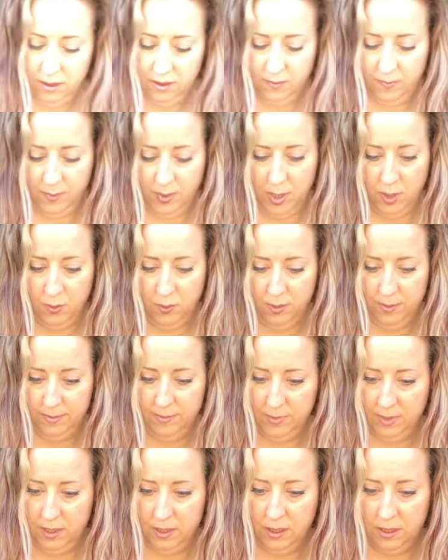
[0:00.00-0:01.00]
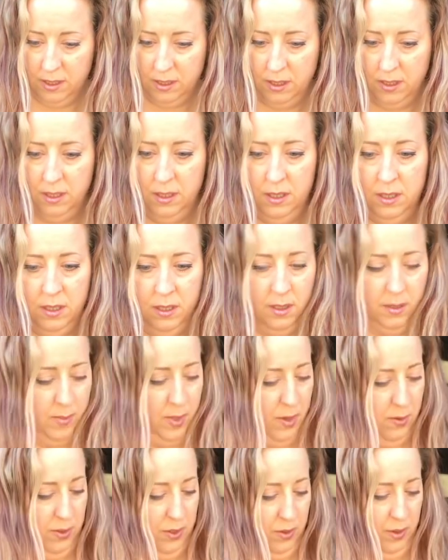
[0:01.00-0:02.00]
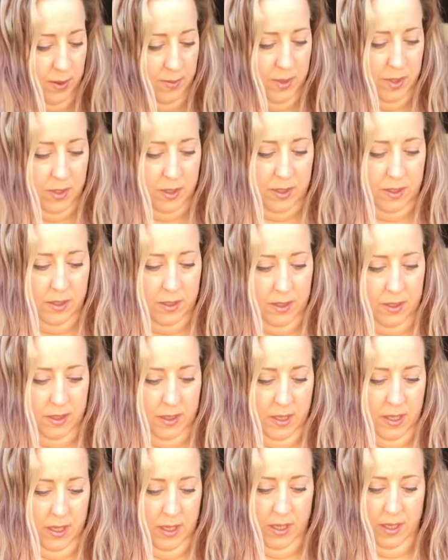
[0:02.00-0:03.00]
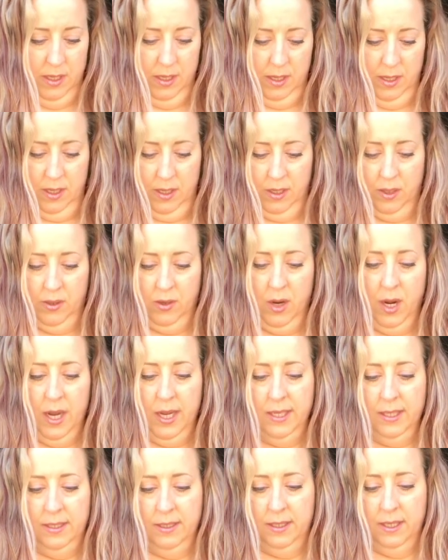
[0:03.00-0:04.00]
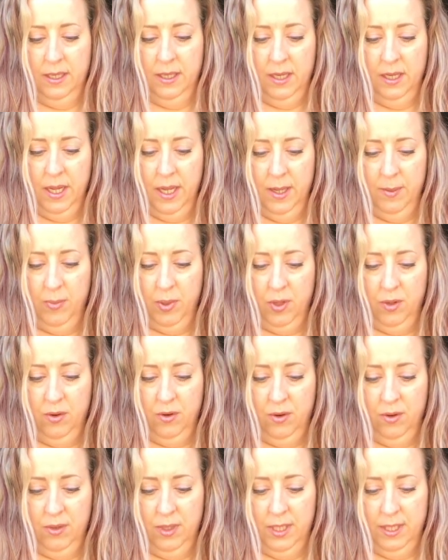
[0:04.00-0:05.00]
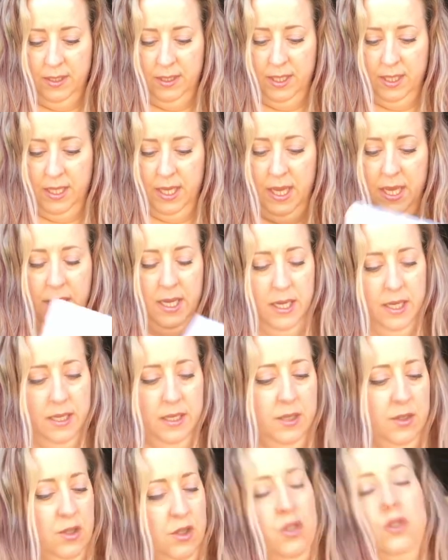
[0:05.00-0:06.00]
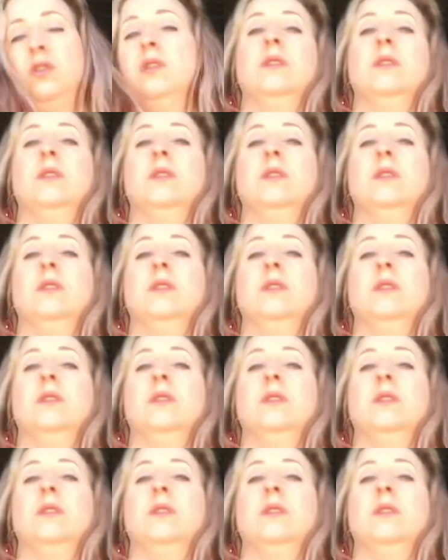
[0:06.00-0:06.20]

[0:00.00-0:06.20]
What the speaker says: of poems, poetry books. Christ in a Pluralistic Age.